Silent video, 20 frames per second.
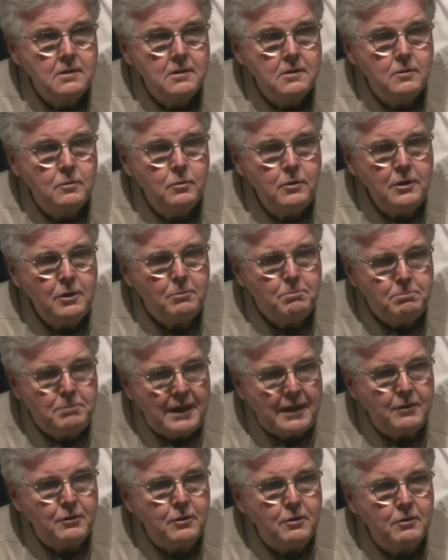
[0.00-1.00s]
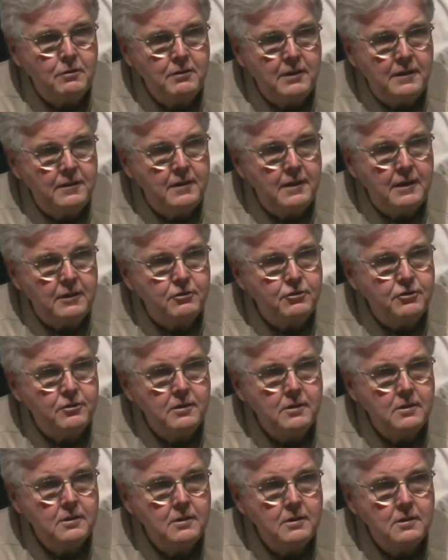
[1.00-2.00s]
We are better than this.
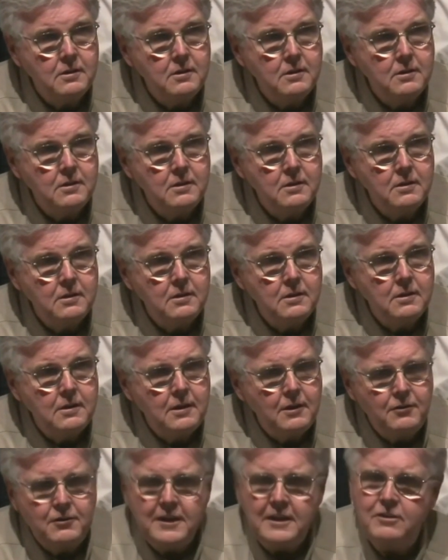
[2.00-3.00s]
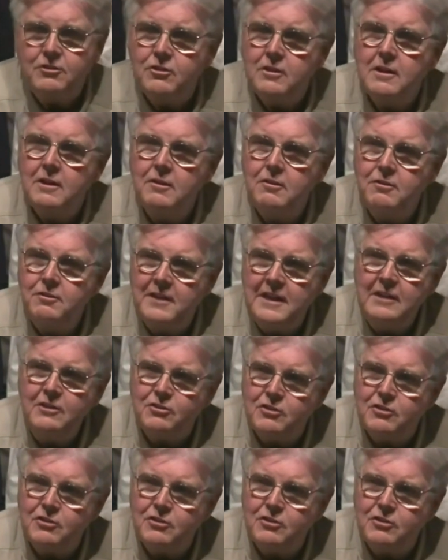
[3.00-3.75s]
These